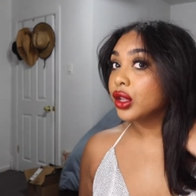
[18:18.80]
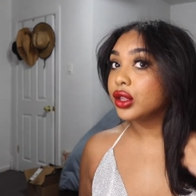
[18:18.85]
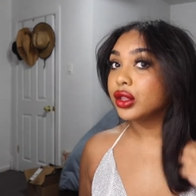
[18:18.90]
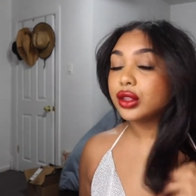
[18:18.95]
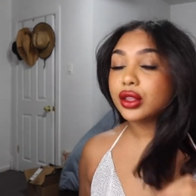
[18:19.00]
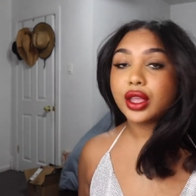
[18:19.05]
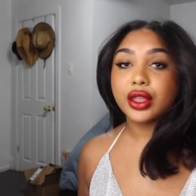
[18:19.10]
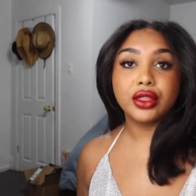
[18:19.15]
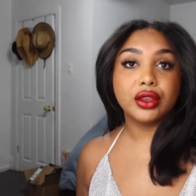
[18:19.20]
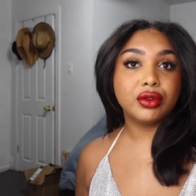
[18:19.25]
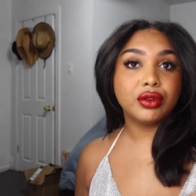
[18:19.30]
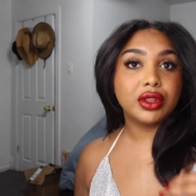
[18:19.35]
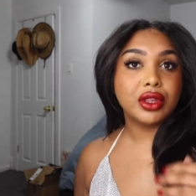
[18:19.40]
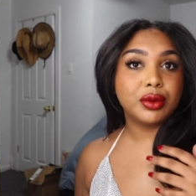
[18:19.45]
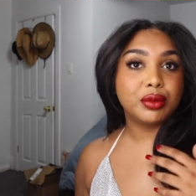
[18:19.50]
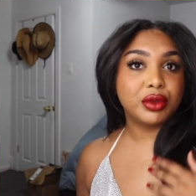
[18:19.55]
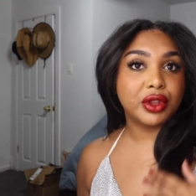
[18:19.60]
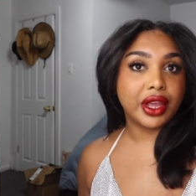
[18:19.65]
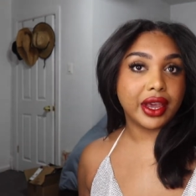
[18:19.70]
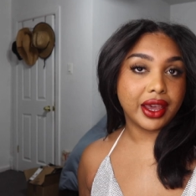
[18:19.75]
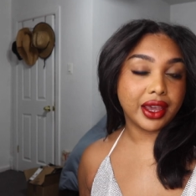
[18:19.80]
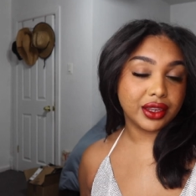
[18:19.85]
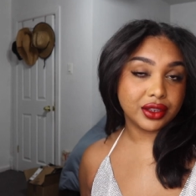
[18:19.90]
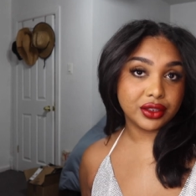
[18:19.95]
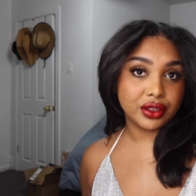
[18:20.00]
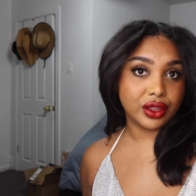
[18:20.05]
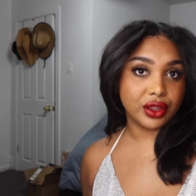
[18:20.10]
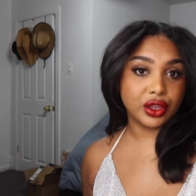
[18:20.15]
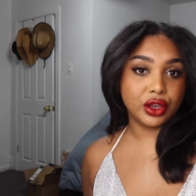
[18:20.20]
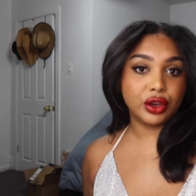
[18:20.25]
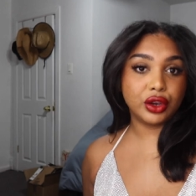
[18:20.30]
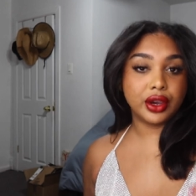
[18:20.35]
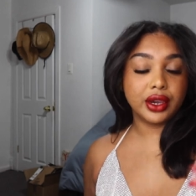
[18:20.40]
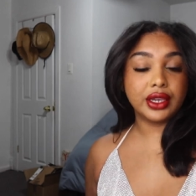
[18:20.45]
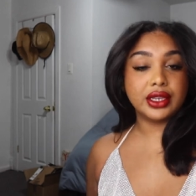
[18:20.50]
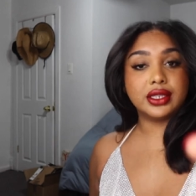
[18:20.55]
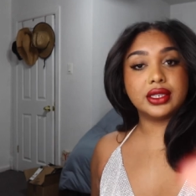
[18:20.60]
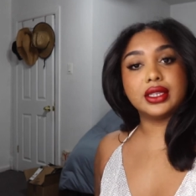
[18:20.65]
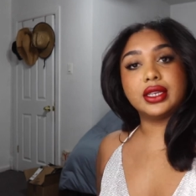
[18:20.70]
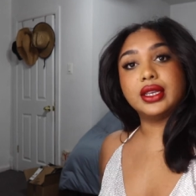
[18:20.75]
nothing really planned, nothing
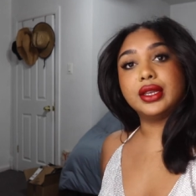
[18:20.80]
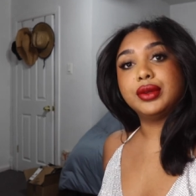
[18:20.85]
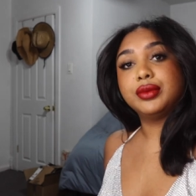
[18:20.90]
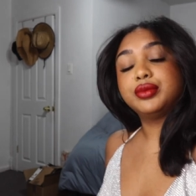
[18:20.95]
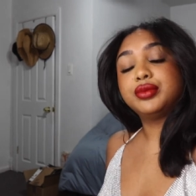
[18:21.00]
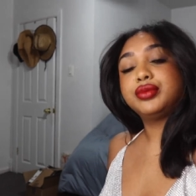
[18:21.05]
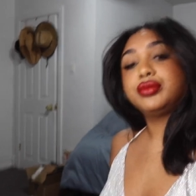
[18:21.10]
crazy.